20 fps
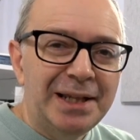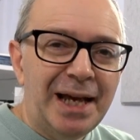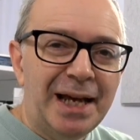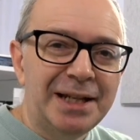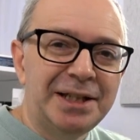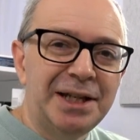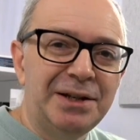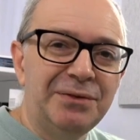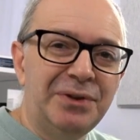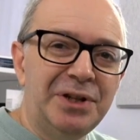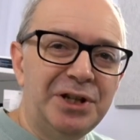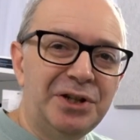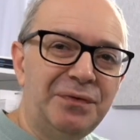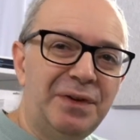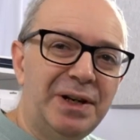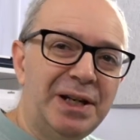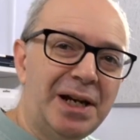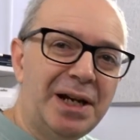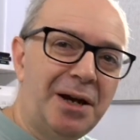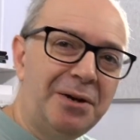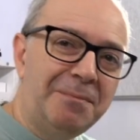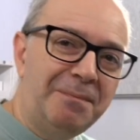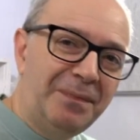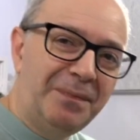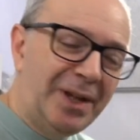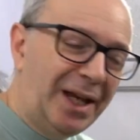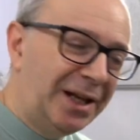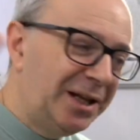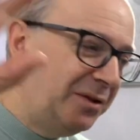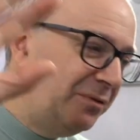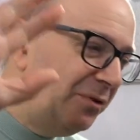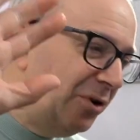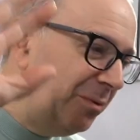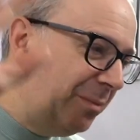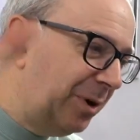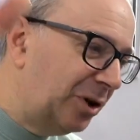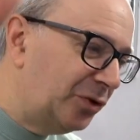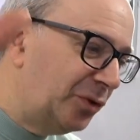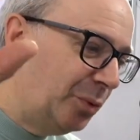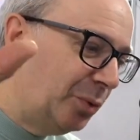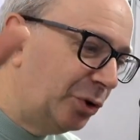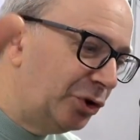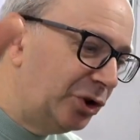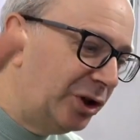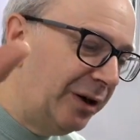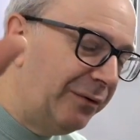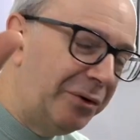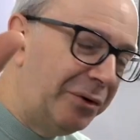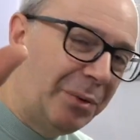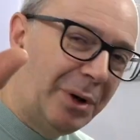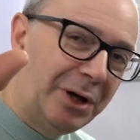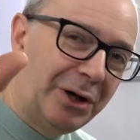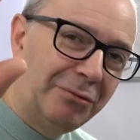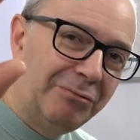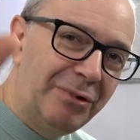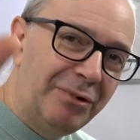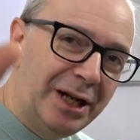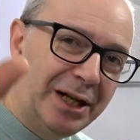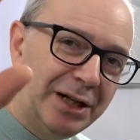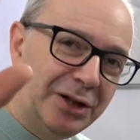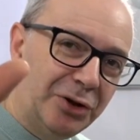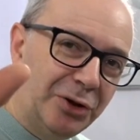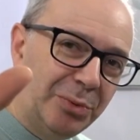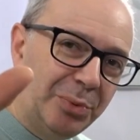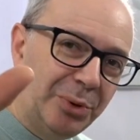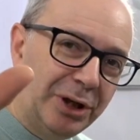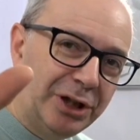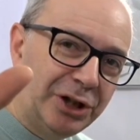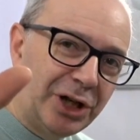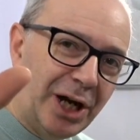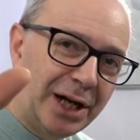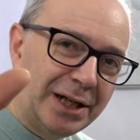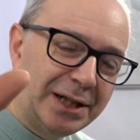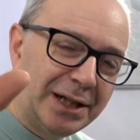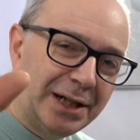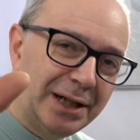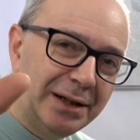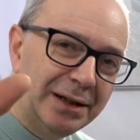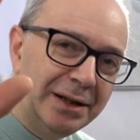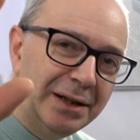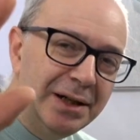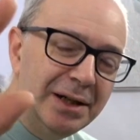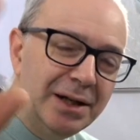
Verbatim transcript: That's it for this video. Thank you very much for watching, everyone. I really do appreciate it.